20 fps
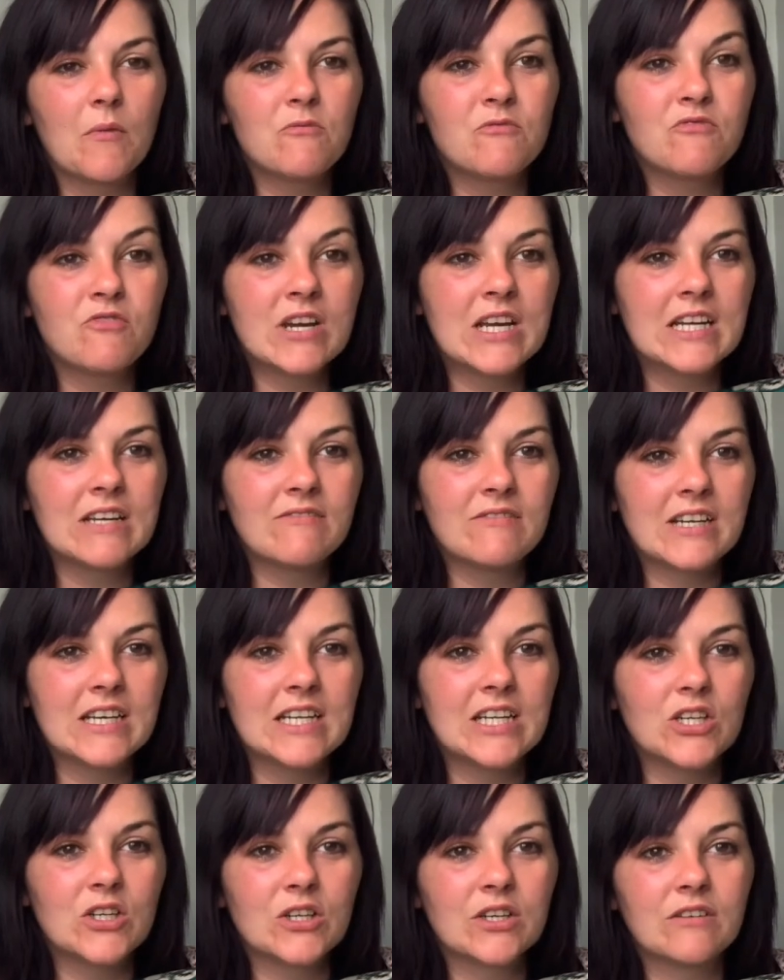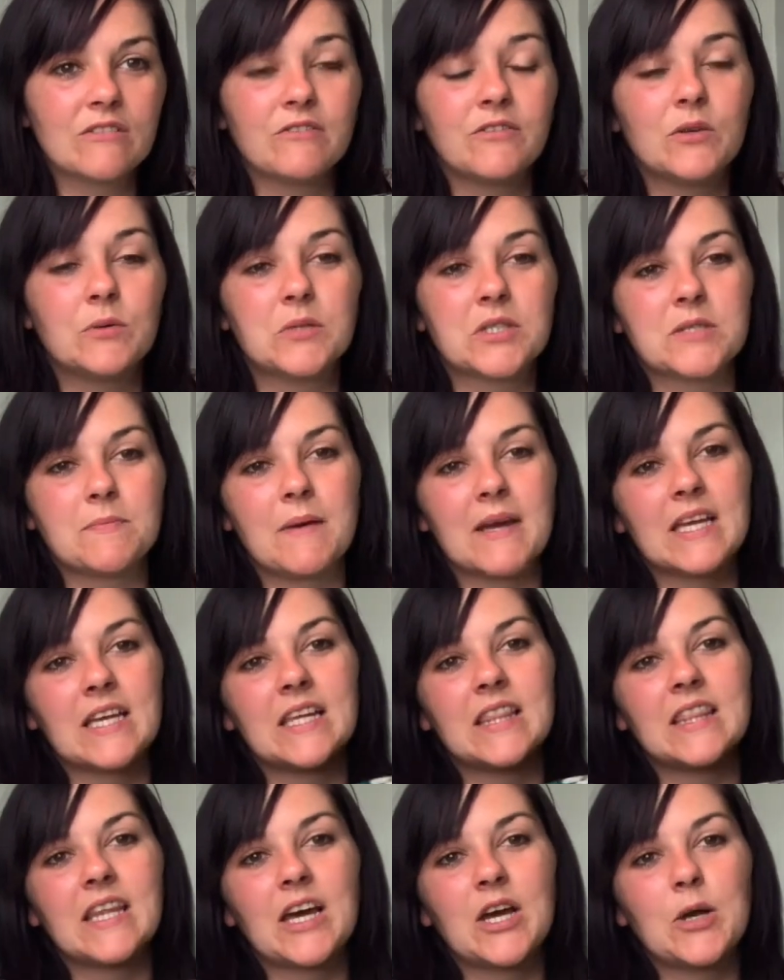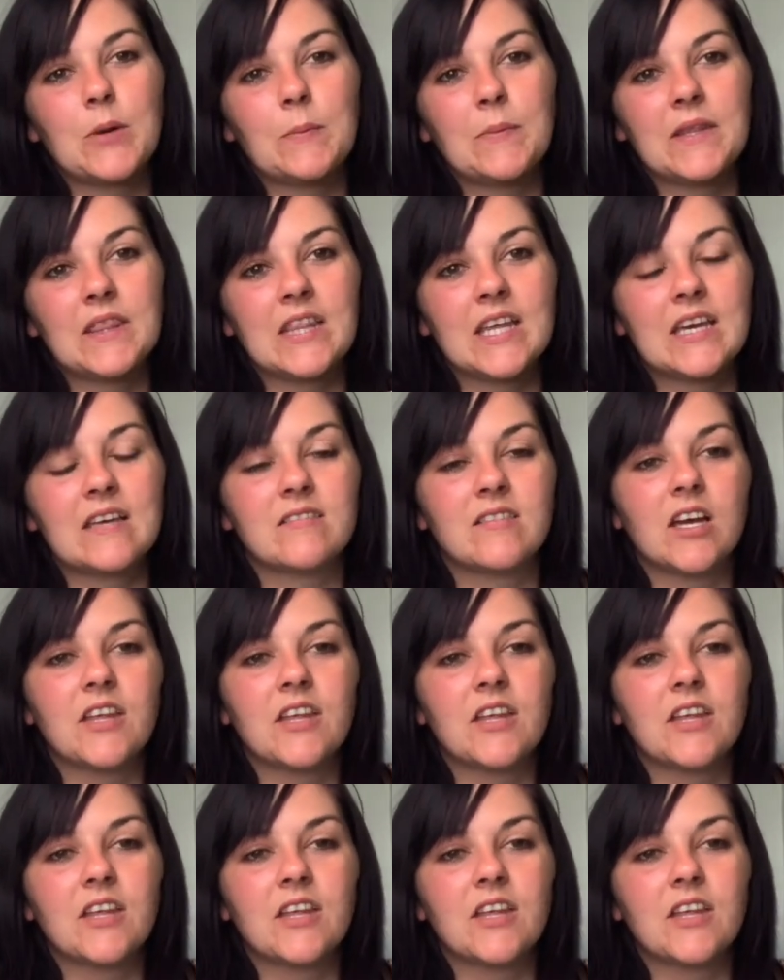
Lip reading: really, really looking forward to making that up in this.